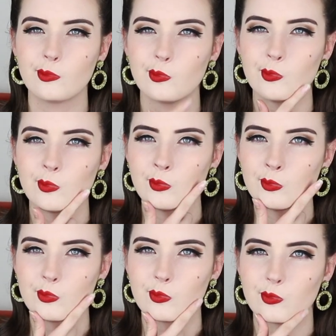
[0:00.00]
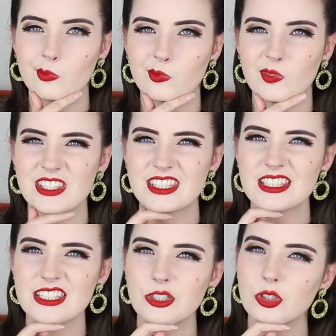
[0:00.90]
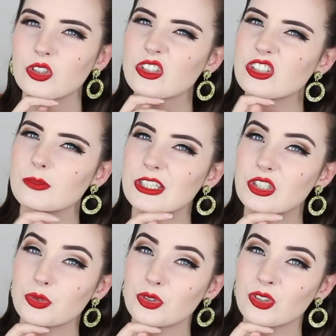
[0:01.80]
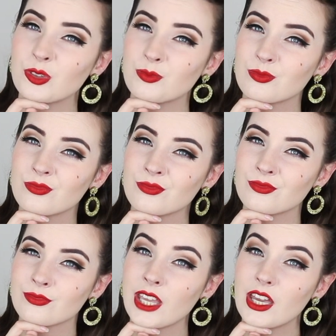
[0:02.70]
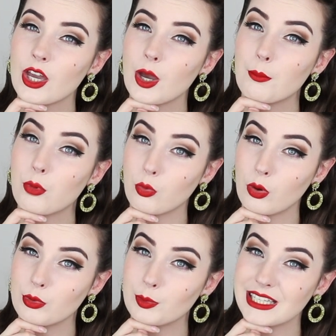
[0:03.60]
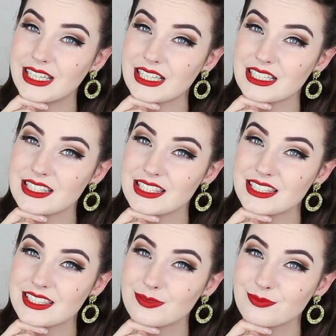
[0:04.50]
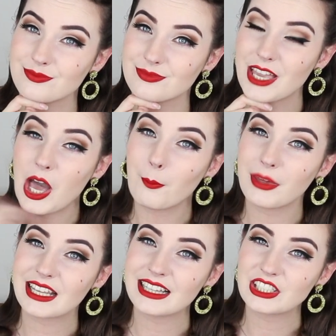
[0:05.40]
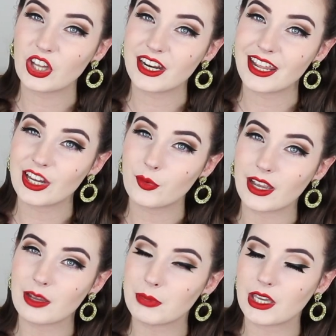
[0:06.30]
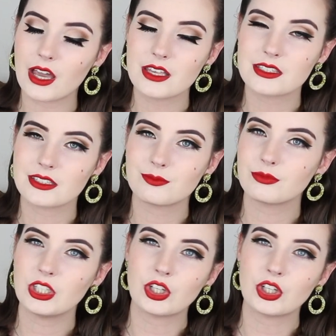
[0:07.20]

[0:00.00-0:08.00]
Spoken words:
is this too good to be true? Probably is. But I clicked on it anyway because, you